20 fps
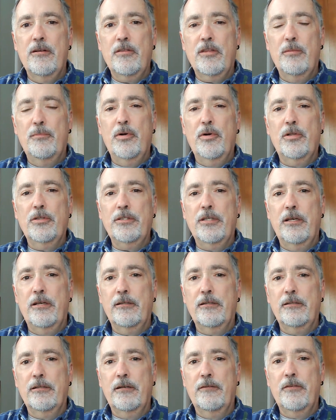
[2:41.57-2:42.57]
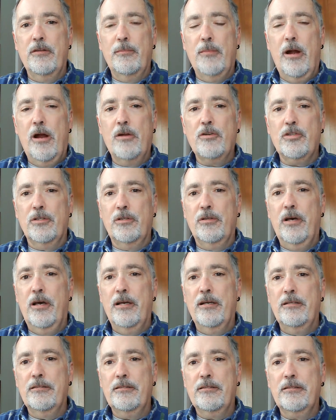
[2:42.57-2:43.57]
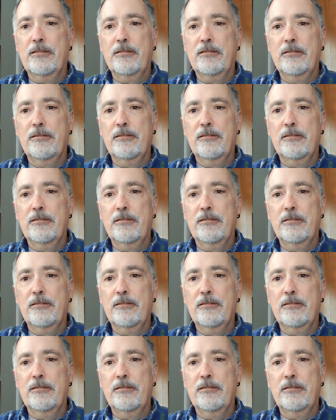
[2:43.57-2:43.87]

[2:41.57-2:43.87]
the bullying of the marginalized.